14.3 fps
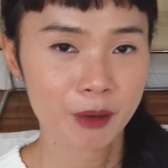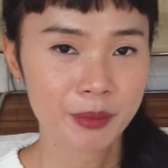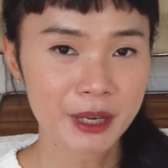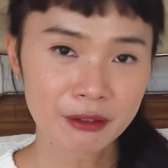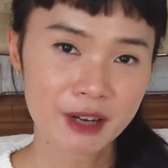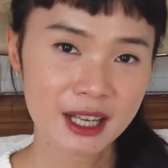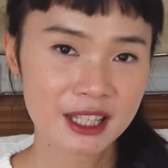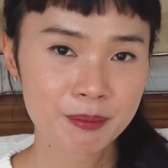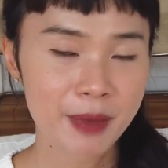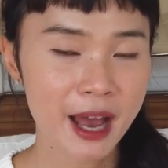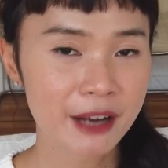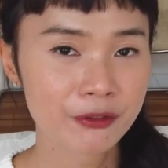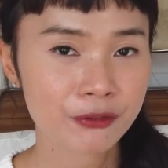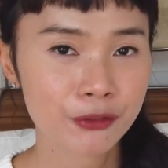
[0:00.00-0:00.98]
being
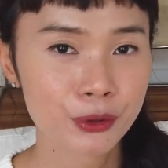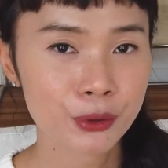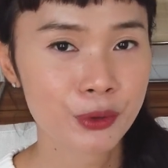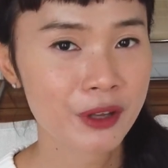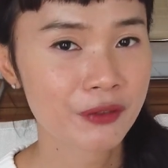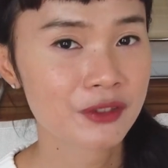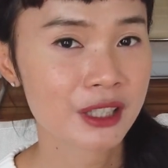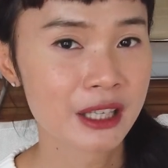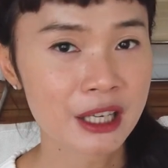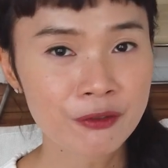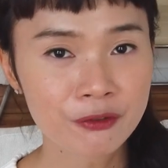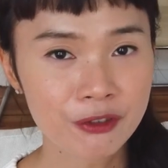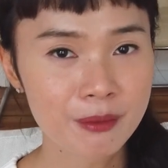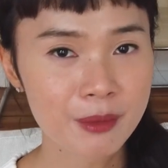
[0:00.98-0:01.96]
respectful with the
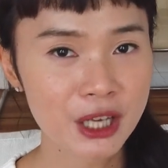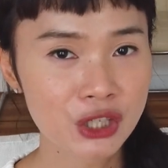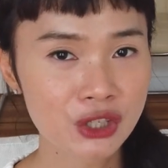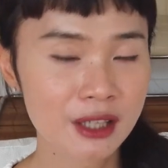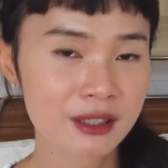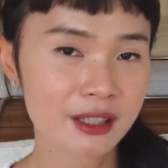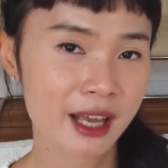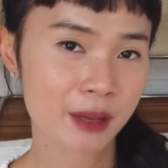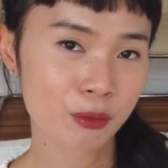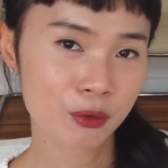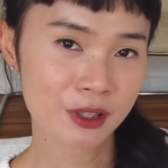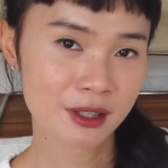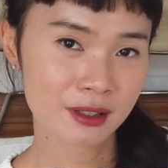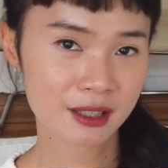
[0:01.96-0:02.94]
information that
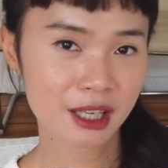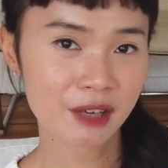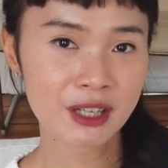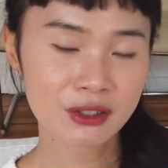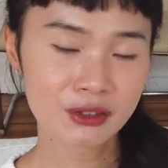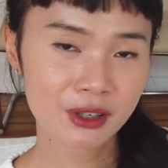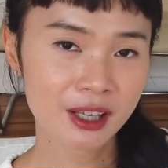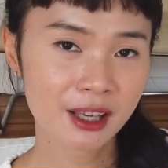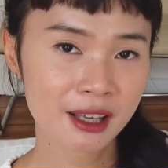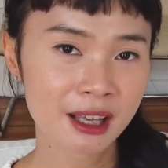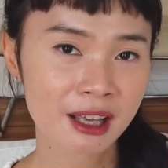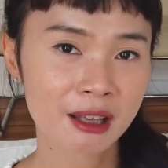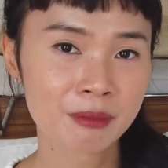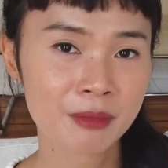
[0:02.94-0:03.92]
was given to
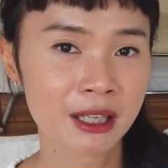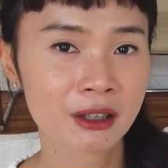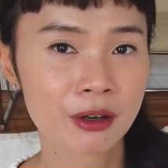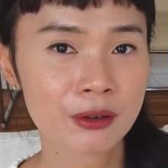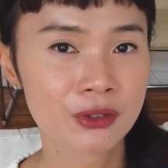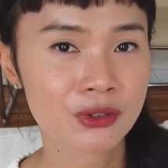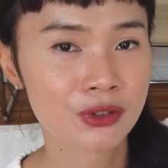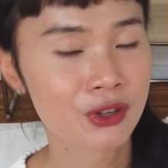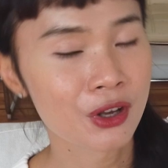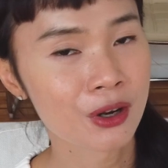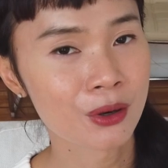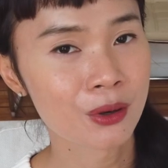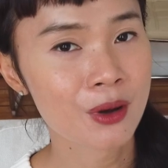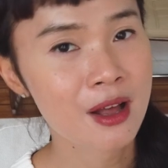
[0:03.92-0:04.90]
him, and
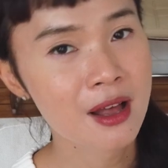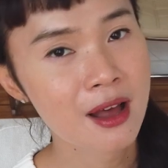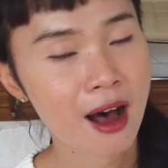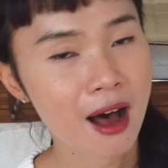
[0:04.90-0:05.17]
also